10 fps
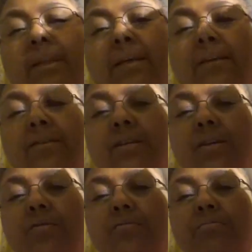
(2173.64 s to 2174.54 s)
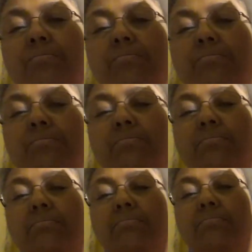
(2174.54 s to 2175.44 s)
it's cute,
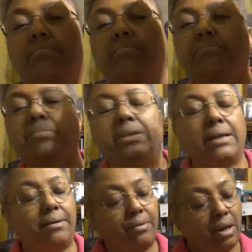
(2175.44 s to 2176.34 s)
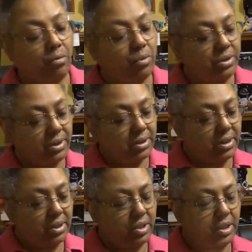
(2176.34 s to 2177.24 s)
but I wouldn't
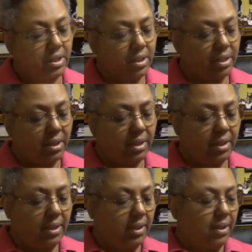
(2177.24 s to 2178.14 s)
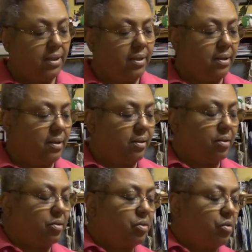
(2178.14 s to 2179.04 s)
stitch
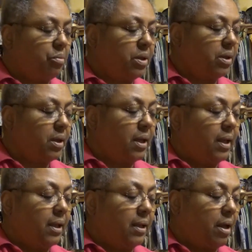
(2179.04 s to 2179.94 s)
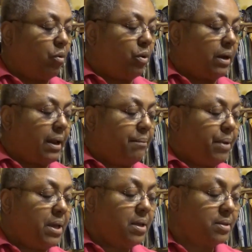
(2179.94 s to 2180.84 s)
snowmen. Now what I
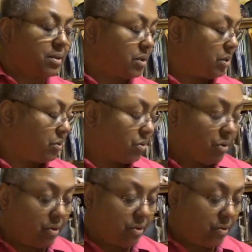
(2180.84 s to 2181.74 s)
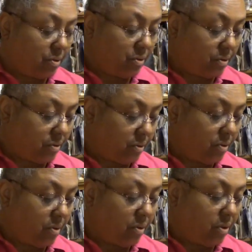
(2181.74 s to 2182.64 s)
may consider
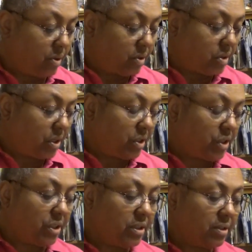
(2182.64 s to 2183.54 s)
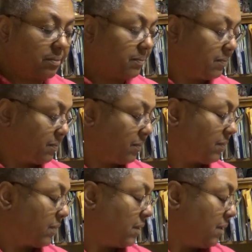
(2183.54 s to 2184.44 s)
stitching,
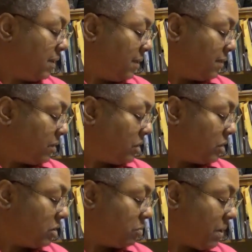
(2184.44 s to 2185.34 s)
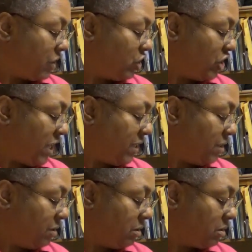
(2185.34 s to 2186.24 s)
this is by
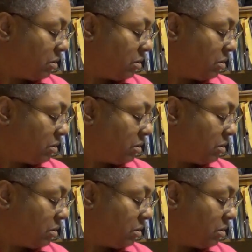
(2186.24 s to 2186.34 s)
Shannon